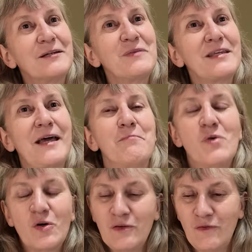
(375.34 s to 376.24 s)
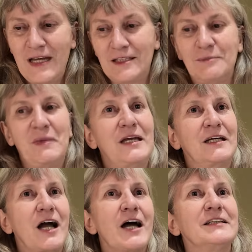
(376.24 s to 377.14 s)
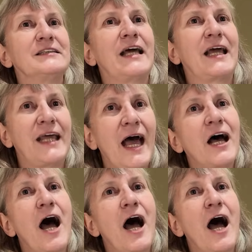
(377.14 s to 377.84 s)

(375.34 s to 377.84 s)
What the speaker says: Something that motivates me to kind of say, yeah,